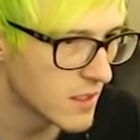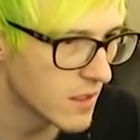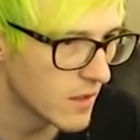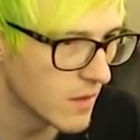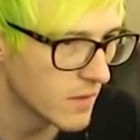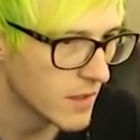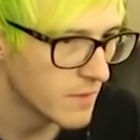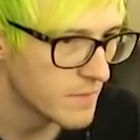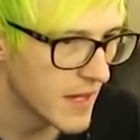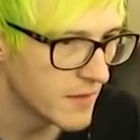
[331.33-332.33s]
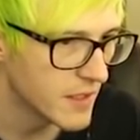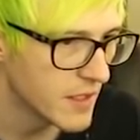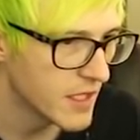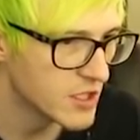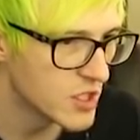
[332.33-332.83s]
no, no. Battery.
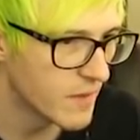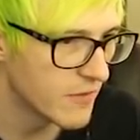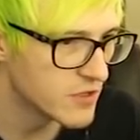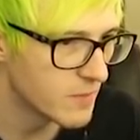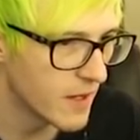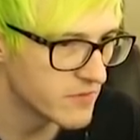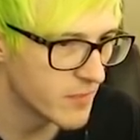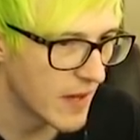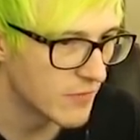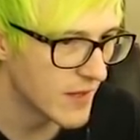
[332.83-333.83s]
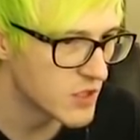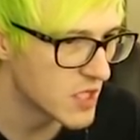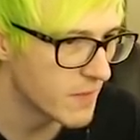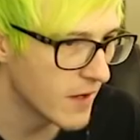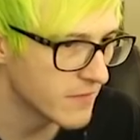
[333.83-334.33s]
Here, jump off, jump off, jump off. I'd rather
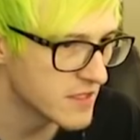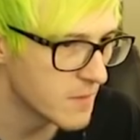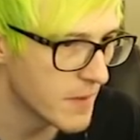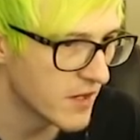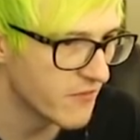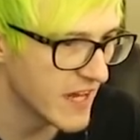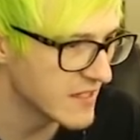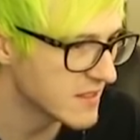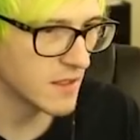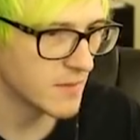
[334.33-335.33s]
jump off. It's a better fate.